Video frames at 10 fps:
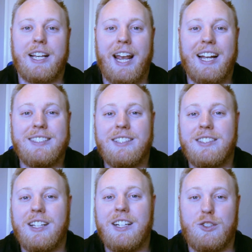Kansas
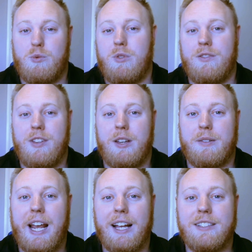City is one of them.
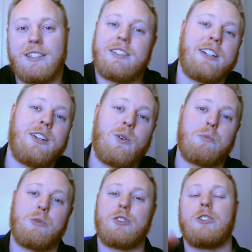Kansas City
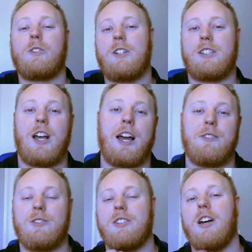or Missouri side.
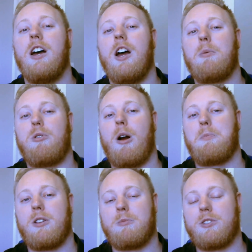There's a
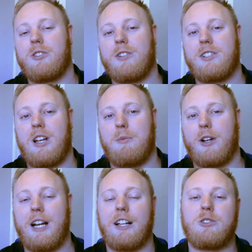property on the Missouri side I'm
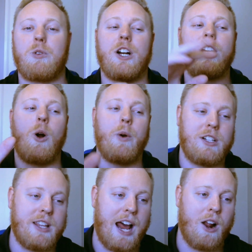looking at. So we're gonna go
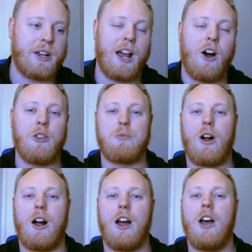into that. Okay, all
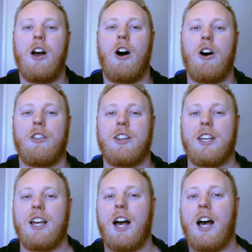
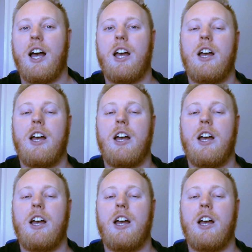the